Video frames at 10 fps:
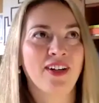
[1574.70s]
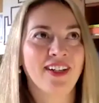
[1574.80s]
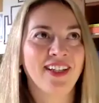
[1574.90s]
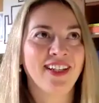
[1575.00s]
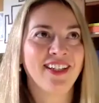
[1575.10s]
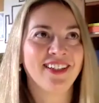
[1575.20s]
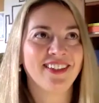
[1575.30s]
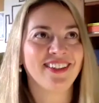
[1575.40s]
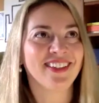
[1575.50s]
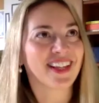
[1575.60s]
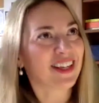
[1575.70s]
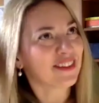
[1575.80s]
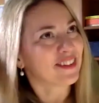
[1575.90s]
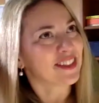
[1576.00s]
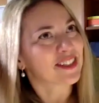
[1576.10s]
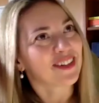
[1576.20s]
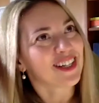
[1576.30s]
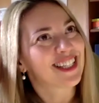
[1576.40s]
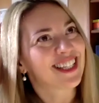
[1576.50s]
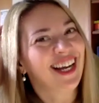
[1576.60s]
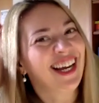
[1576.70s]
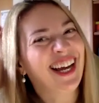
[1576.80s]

I thank you for this question.